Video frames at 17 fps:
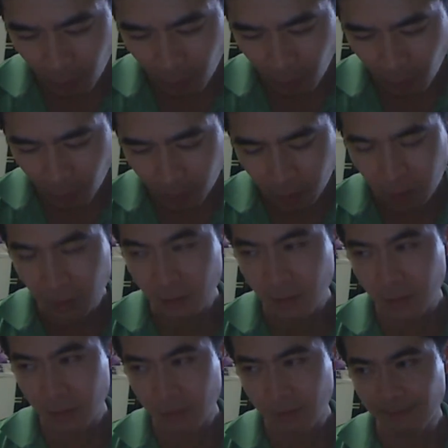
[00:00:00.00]

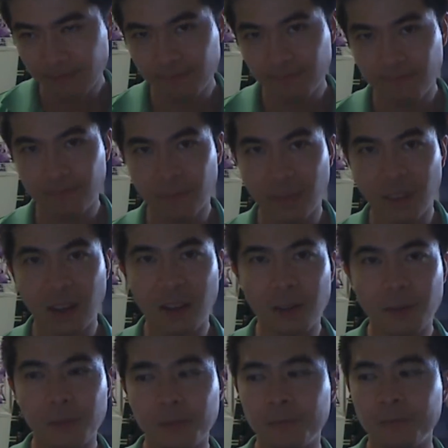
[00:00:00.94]
wilderness.
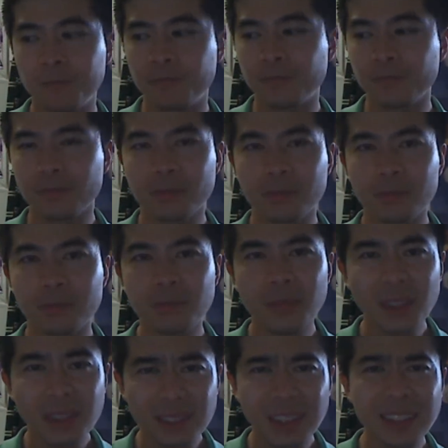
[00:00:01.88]
So
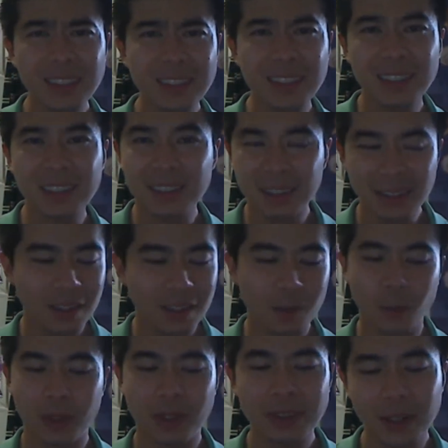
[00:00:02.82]
that's like,
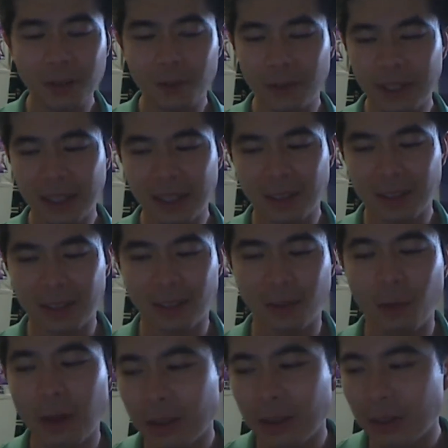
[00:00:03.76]
when I started reading that, I was
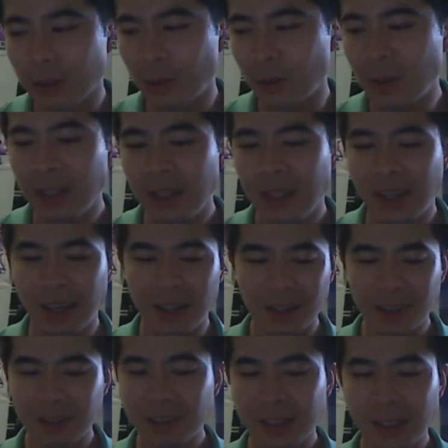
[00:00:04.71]
like, wow, that's cool. And
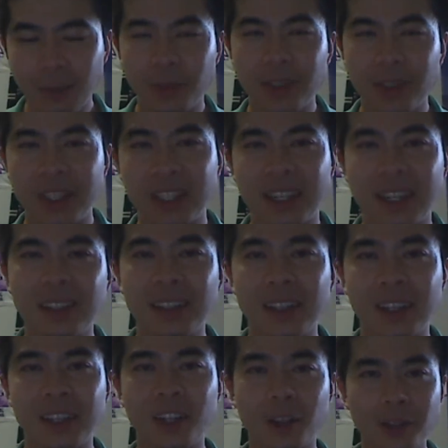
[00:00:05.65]
I just kept reading it, and
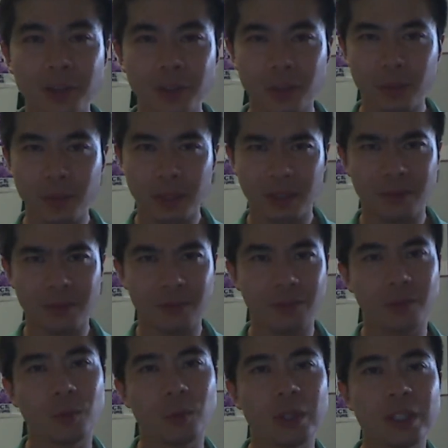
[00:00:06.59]
like it goes from
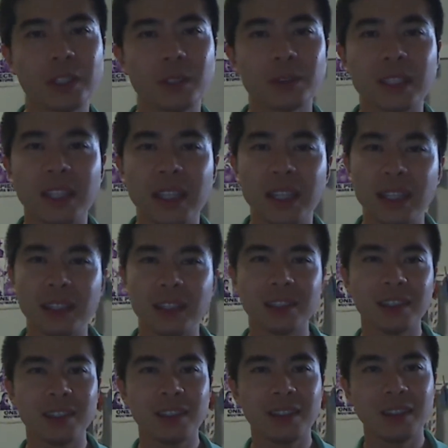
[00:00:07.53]
when she was a kid,